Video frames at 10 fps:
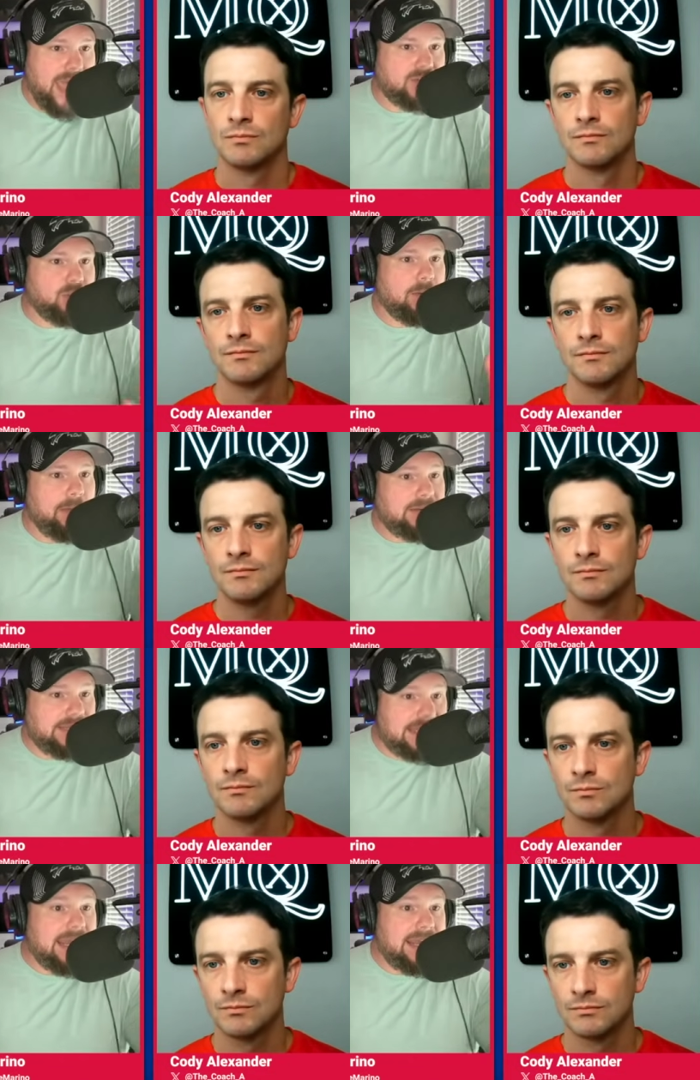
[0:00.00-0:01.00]
Speaker 1: as we're
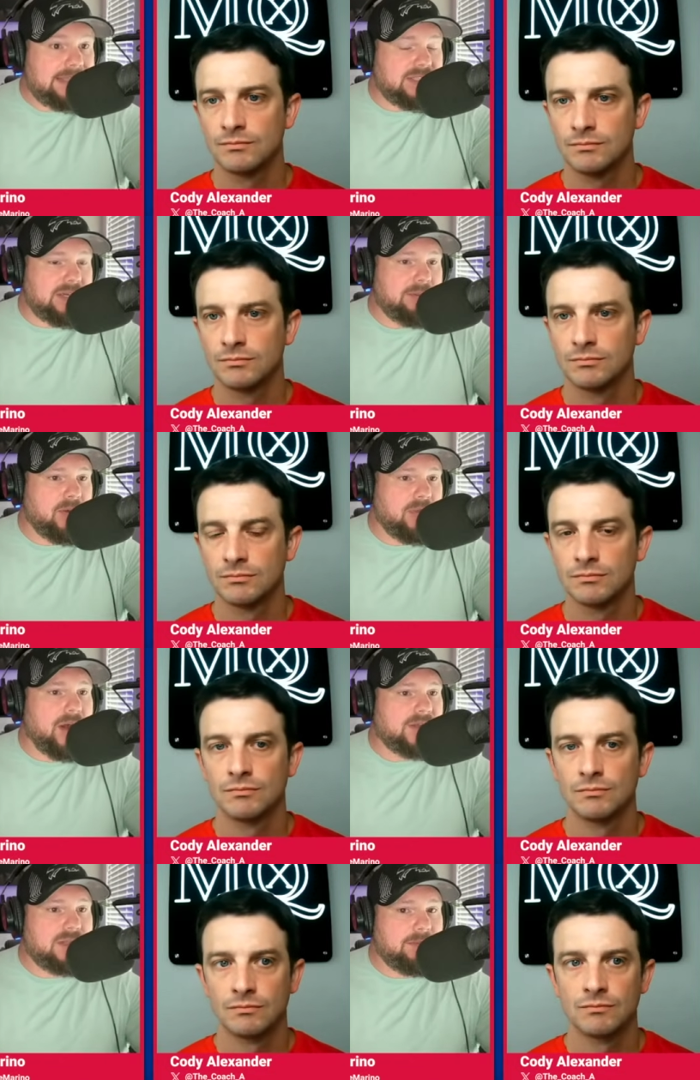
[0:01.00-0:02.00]
about to get into some of your
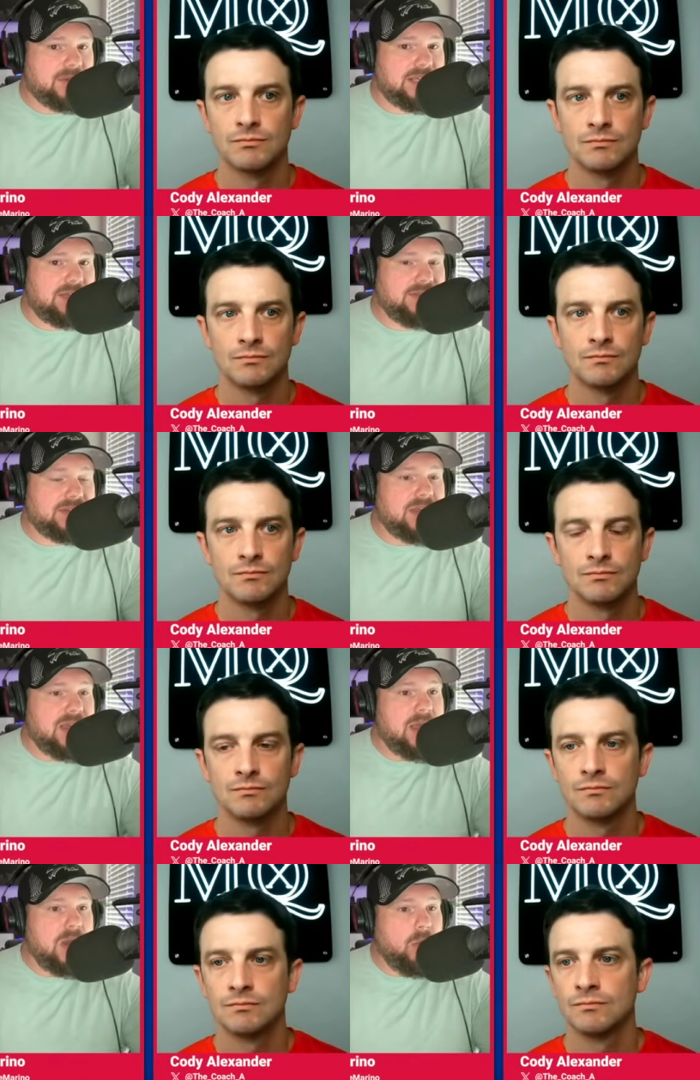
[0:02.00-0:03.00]
thoughts in the Bills defense,
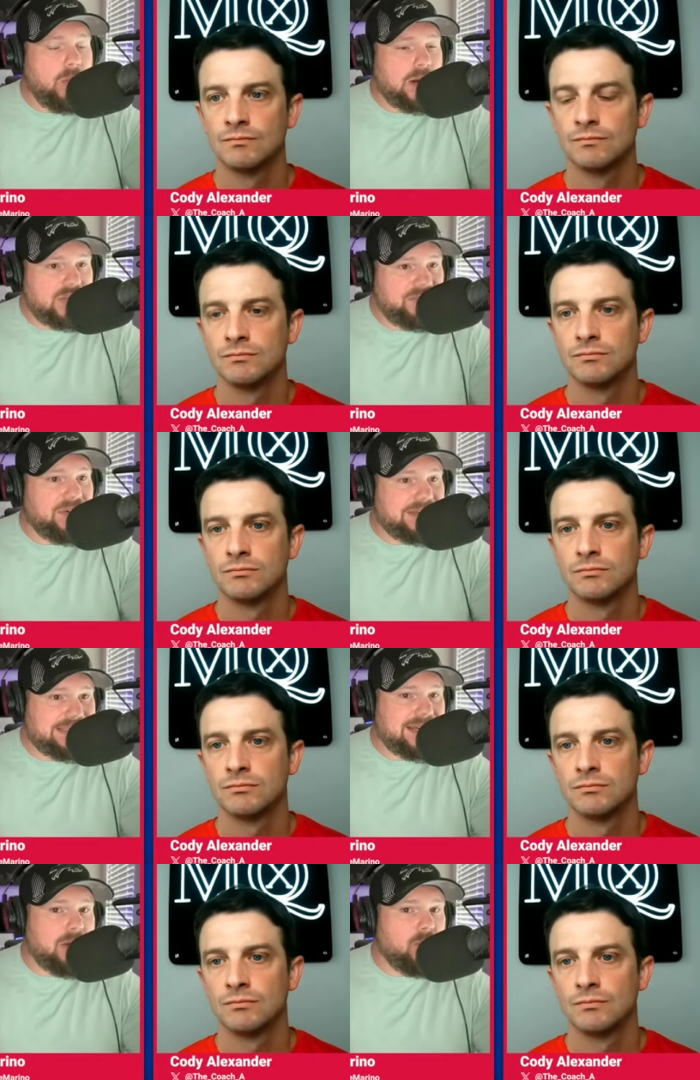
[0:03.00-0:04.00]
why don't you fill
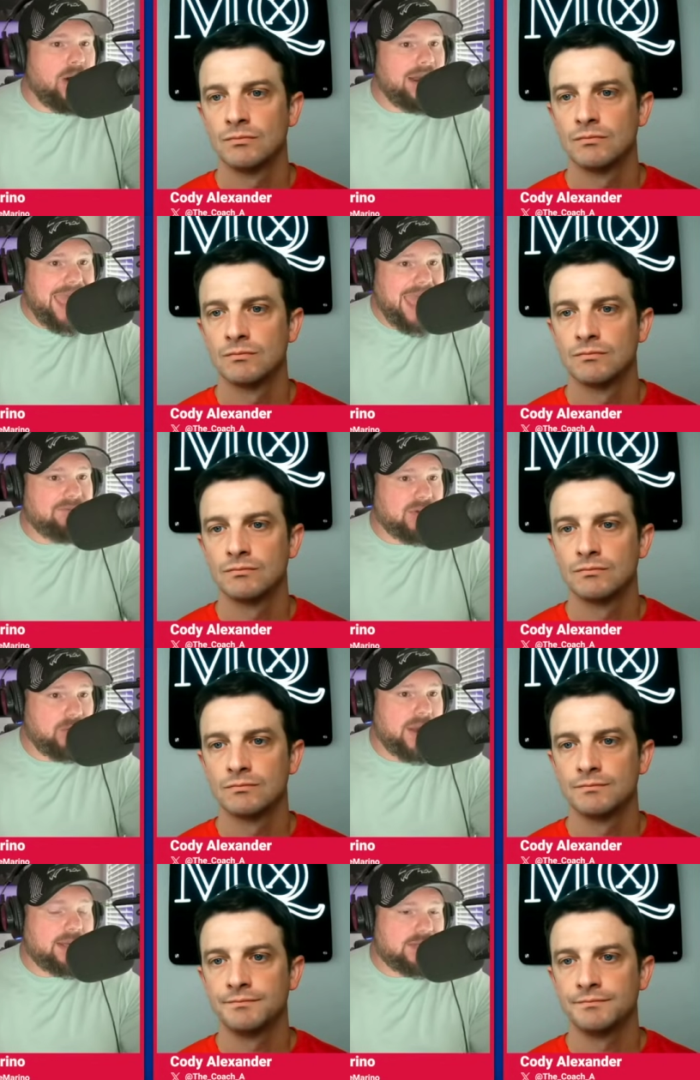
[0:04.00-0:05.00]
us in on what Havoc
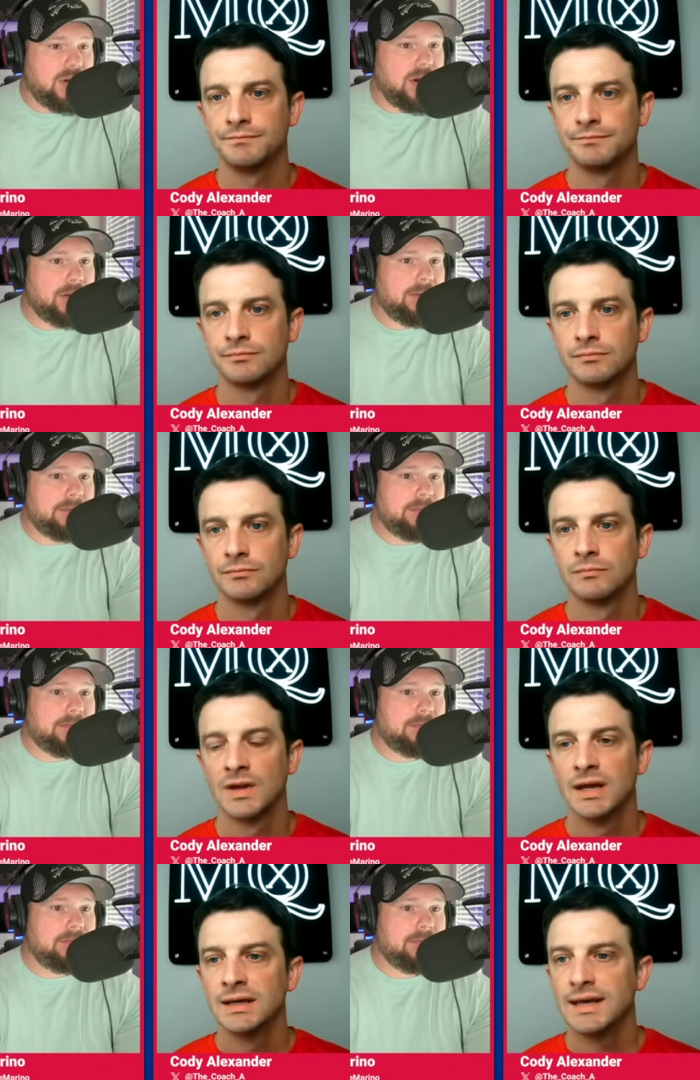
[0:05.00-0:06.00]
ratings are?
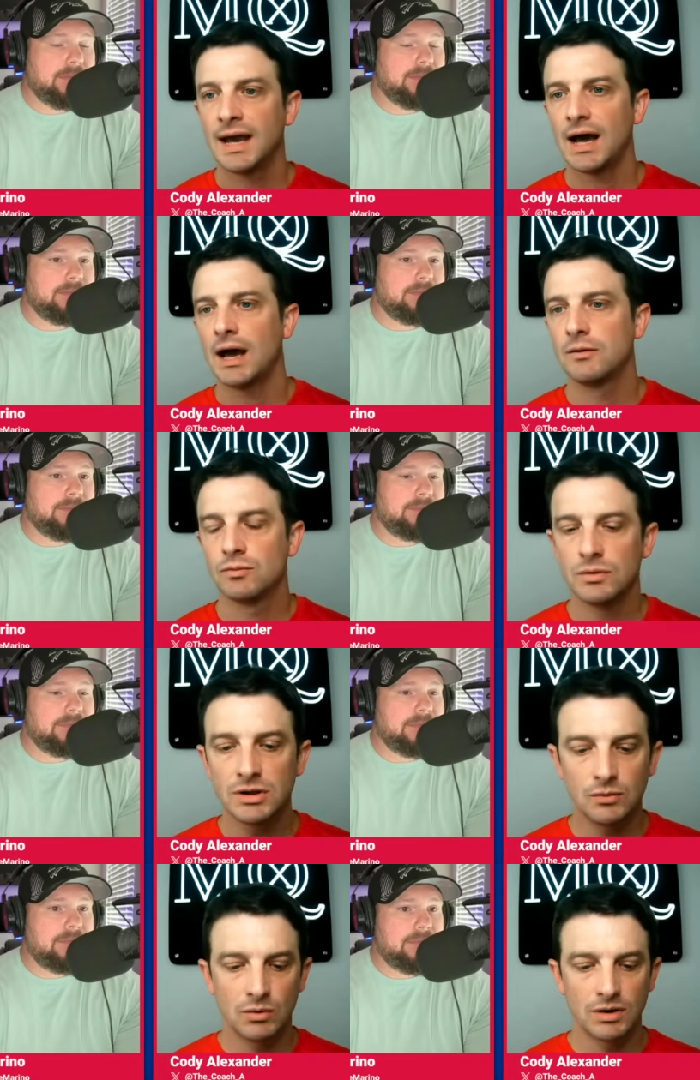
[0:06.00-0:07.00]
Speaker 2: Yeah, I
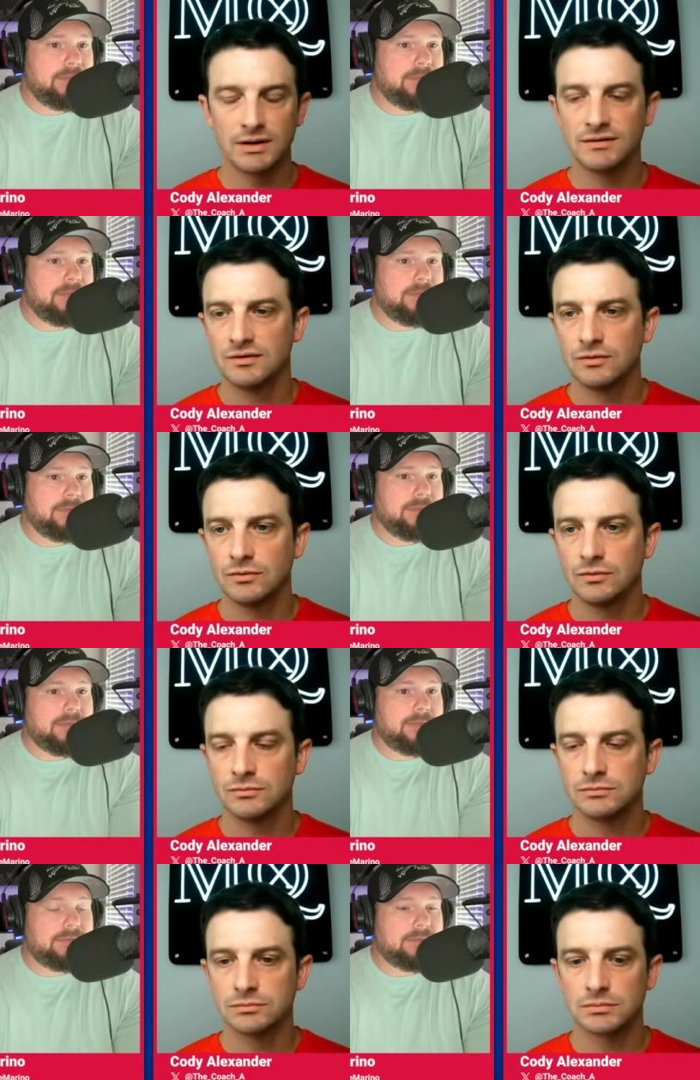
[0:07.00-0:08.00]
really wanted
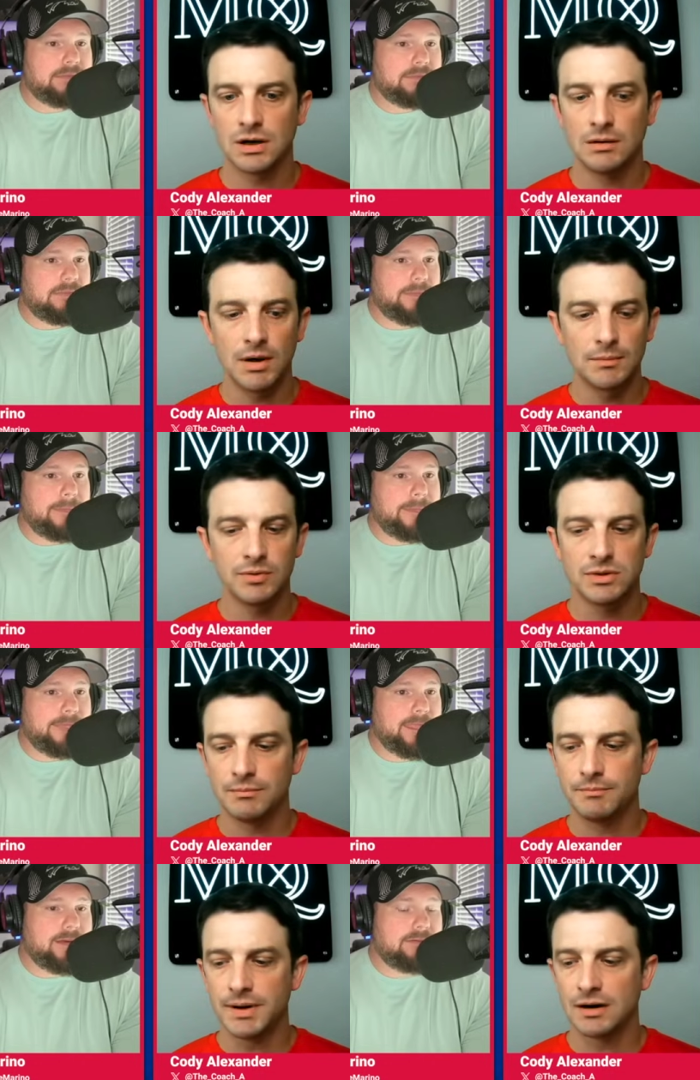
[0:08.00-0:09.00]
to come up with
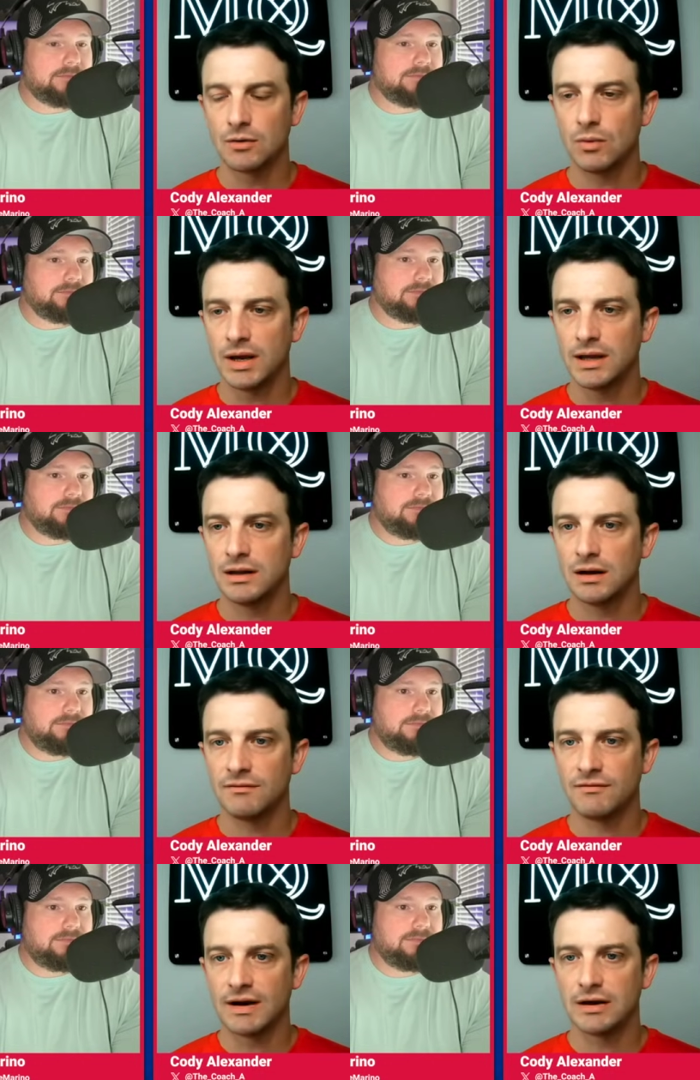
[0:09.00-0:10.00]
a better way
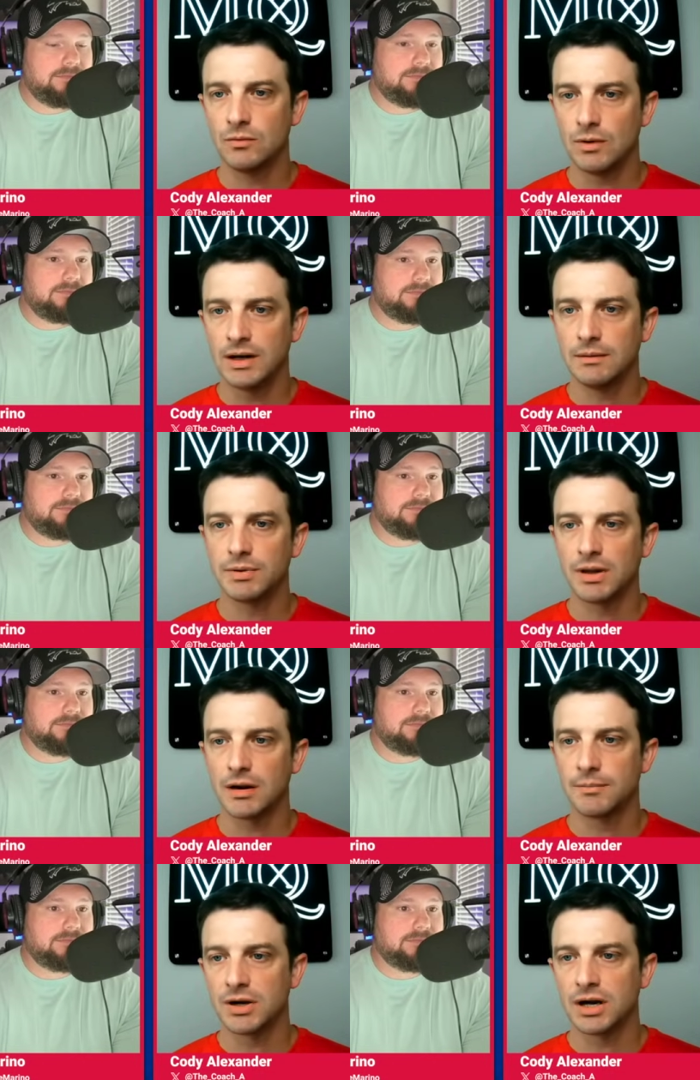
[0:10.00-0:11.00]
of evaluating
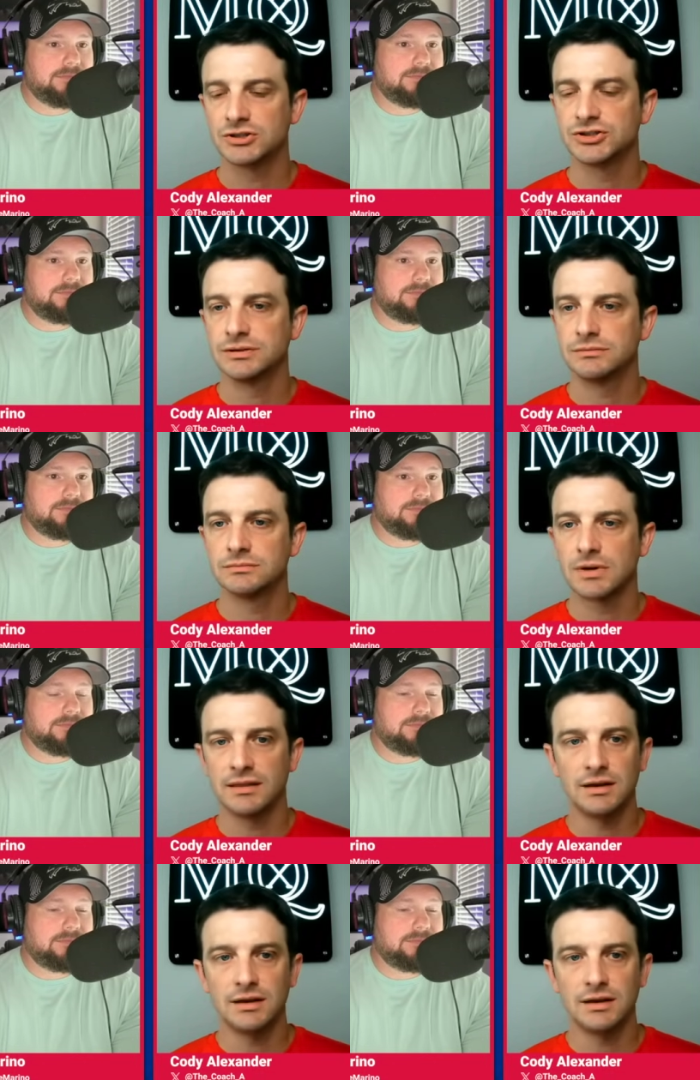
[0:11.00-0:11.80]
player production. I